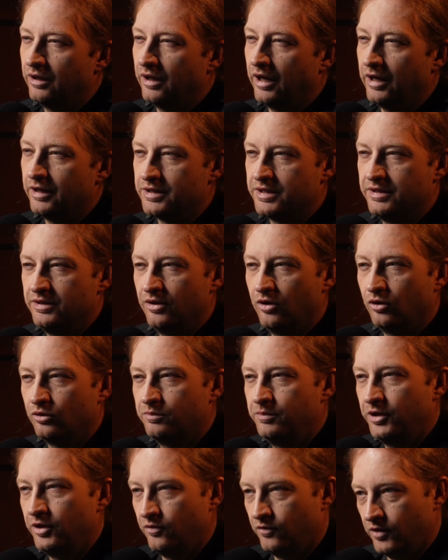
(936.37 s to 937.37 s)
has
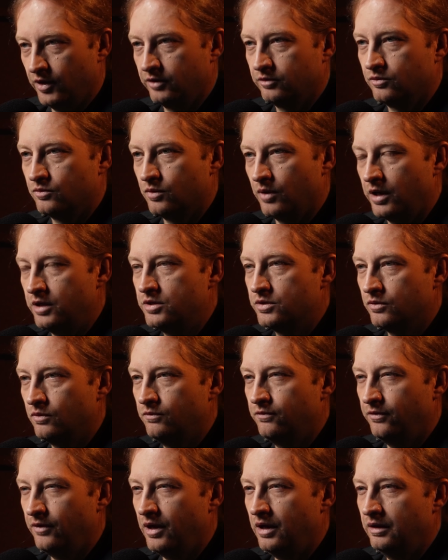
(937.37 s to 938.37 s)
not been that great
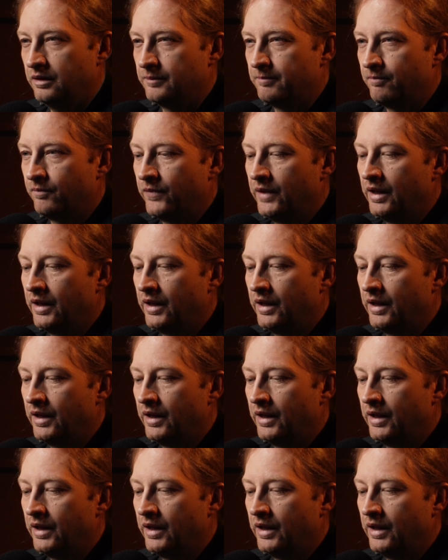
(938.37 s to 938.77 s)
so far.